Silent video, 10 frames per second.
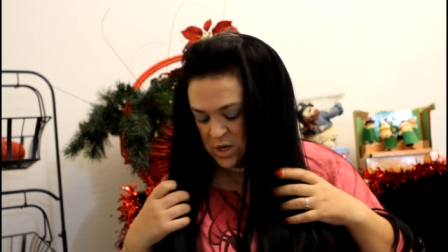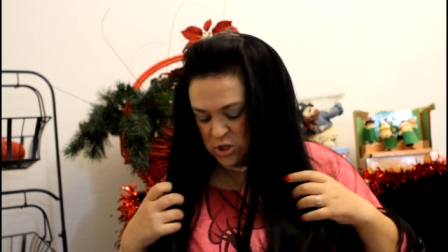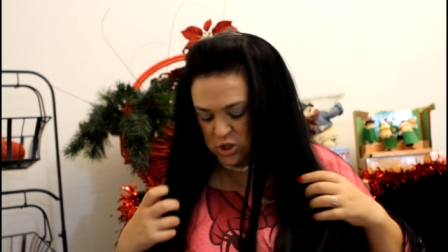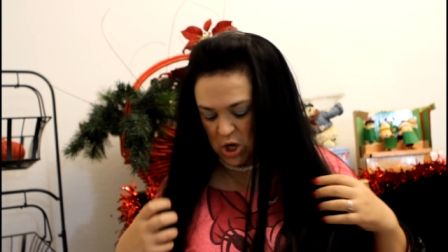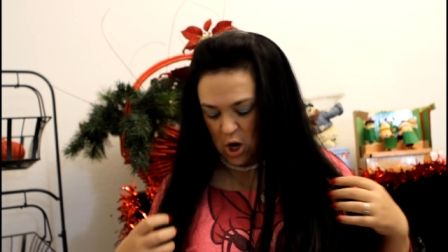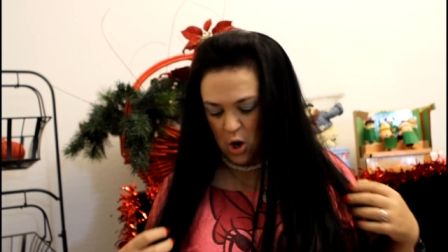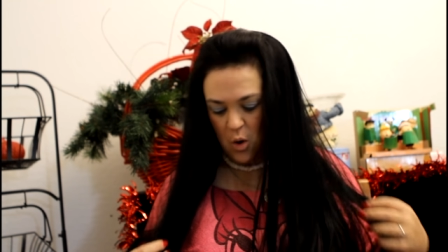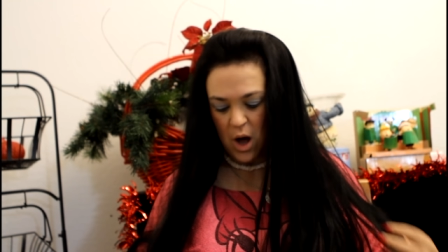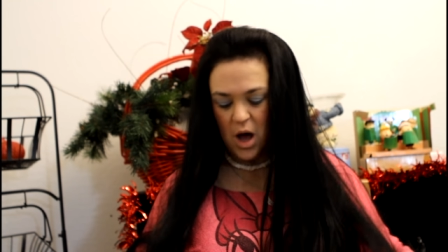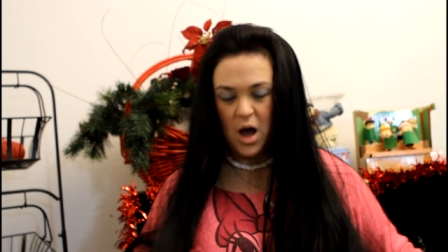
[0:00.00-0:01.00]

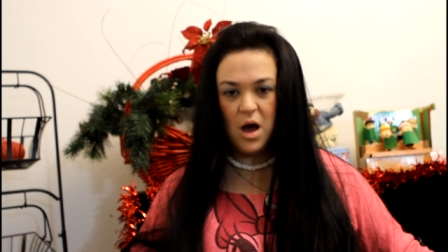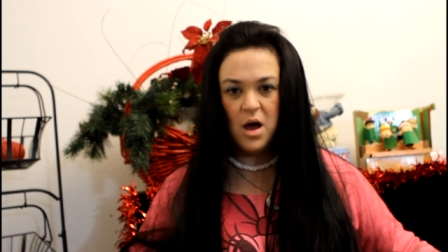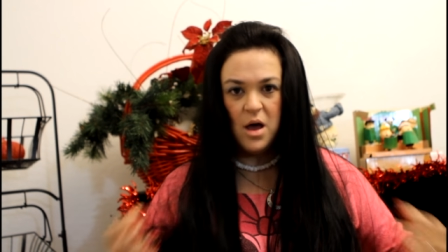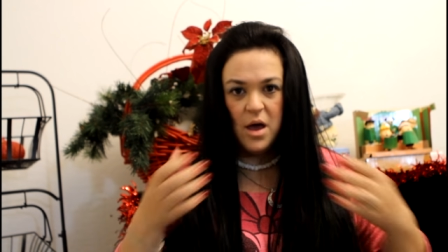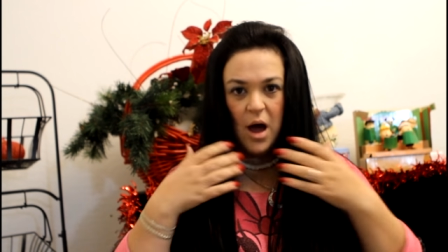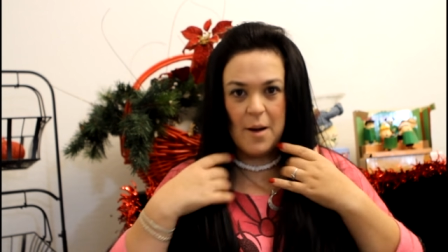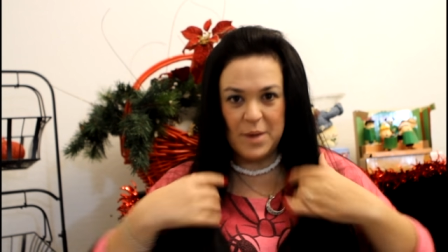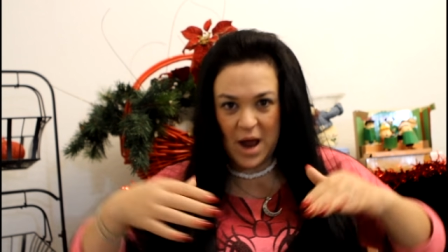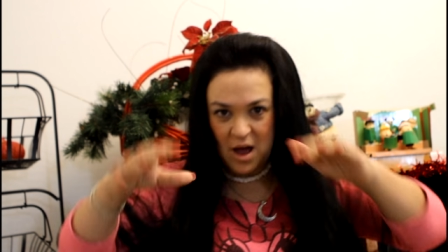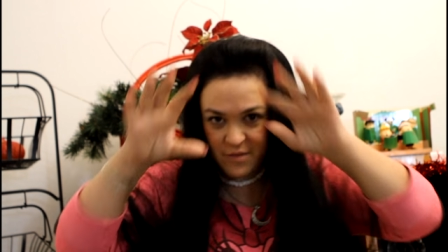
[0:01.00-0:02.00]
So uh, I'm
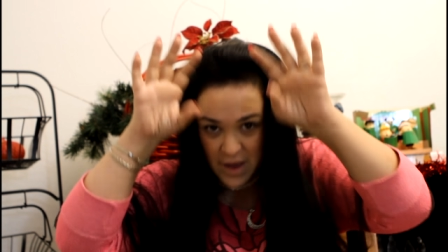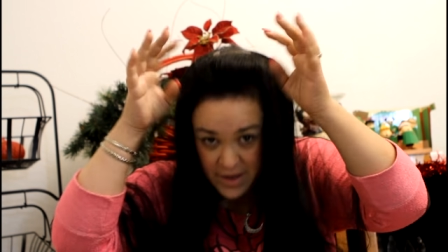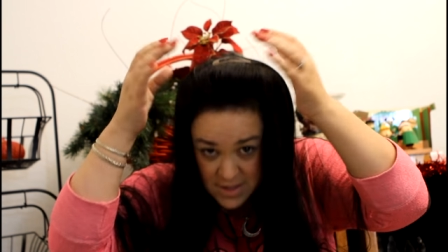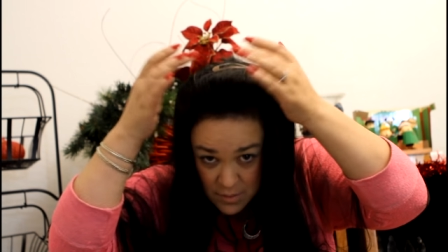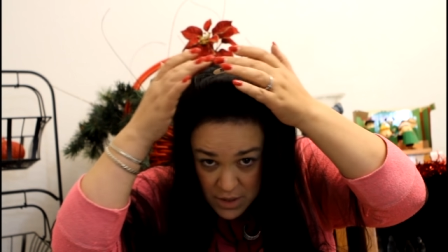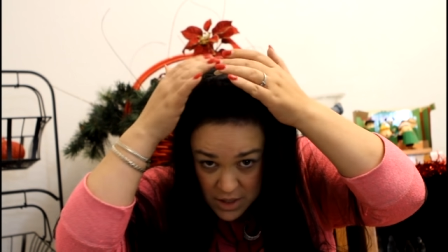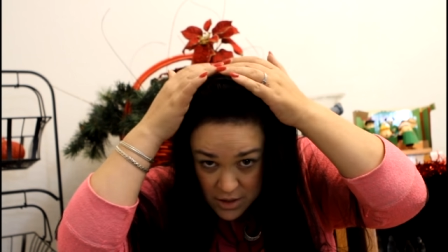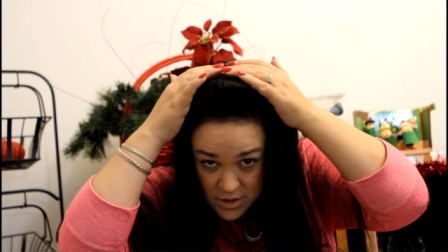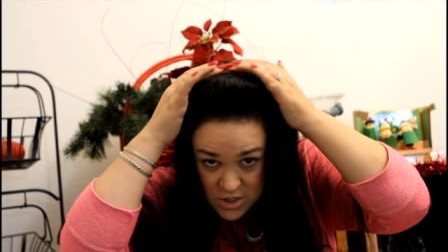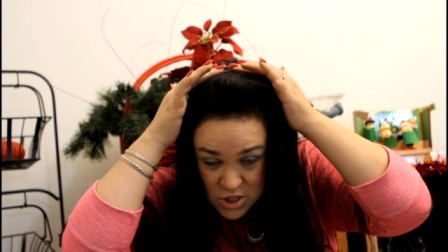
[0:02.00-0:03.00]
gonna have like some
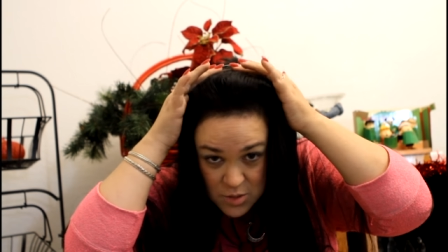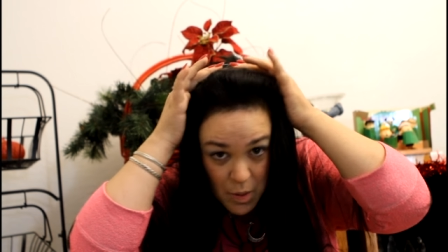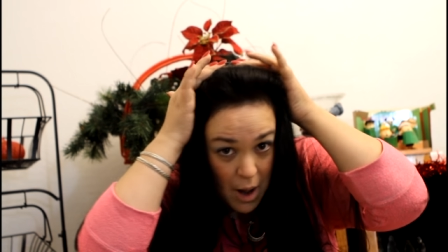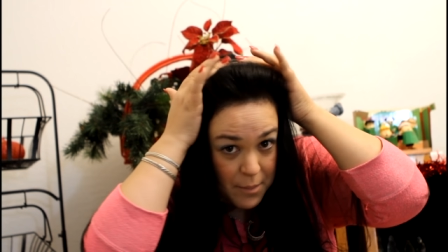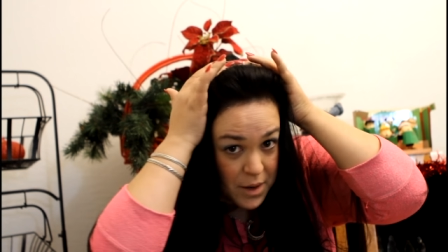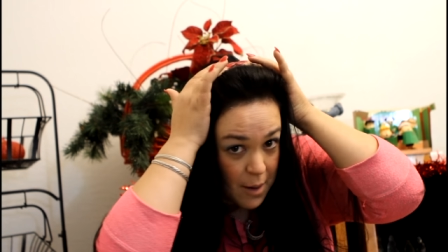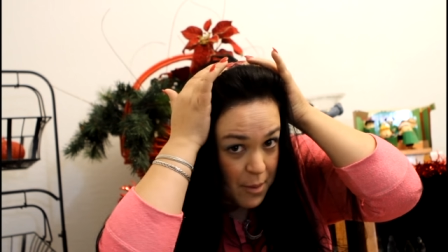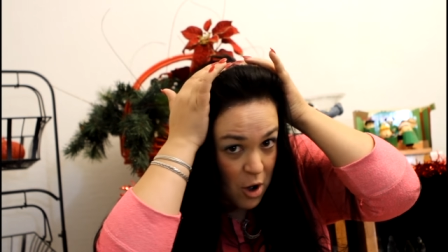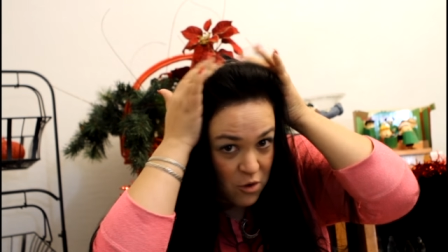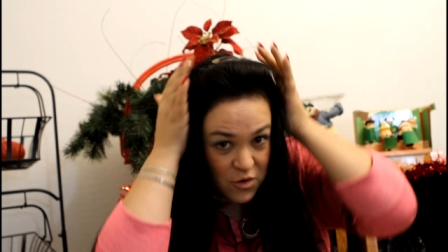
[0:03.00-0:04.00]
ears just popping
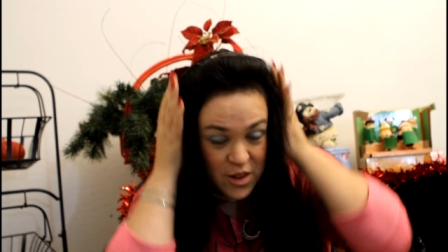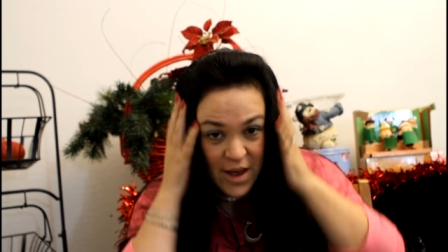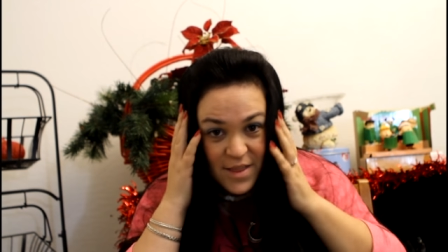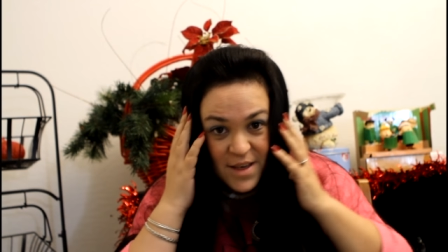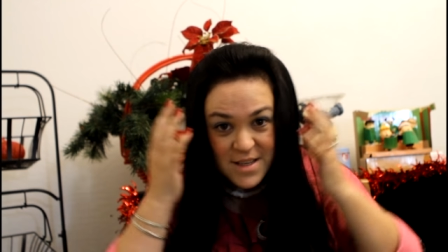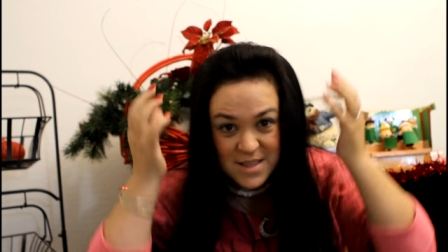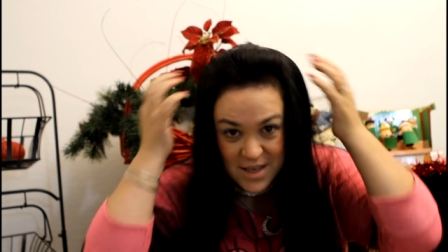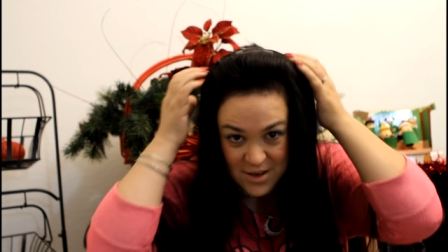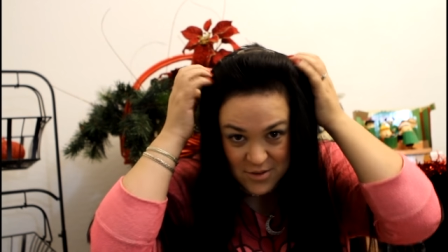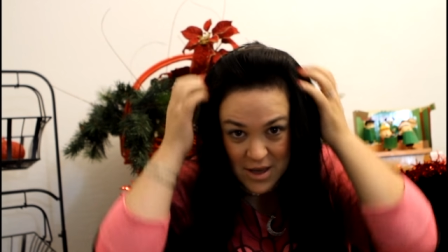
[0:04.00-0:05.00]
up over like this and
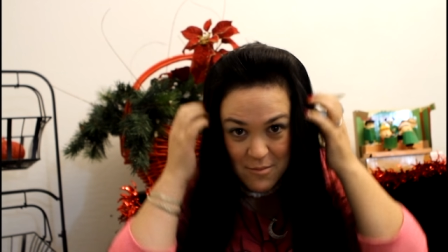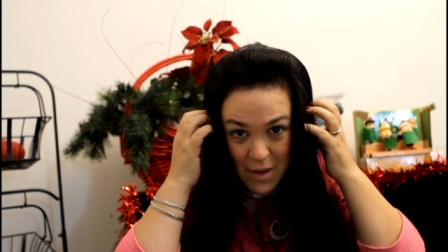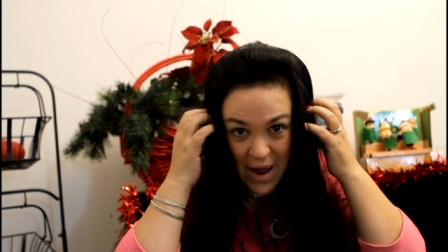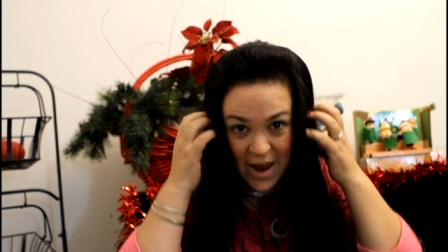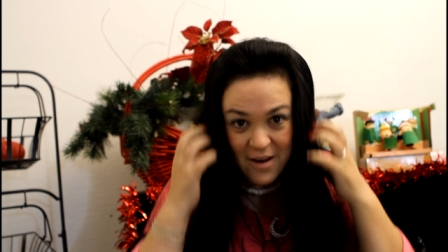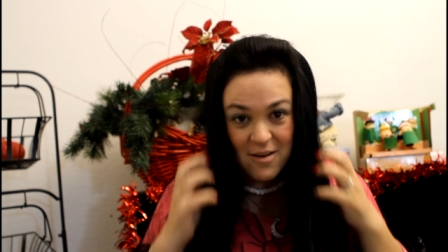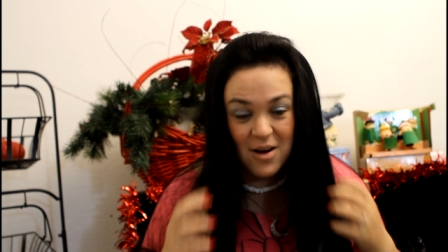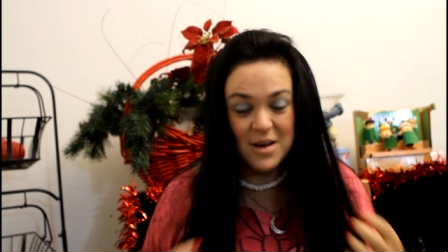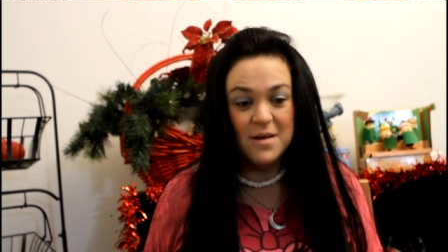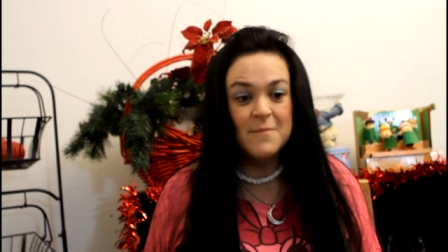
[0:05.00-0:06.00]
it'll keep my hair
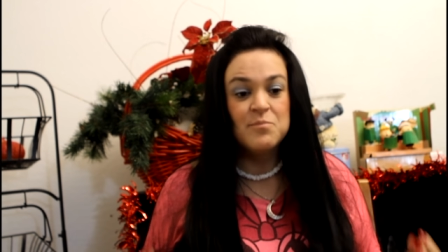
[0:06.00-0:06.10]
on.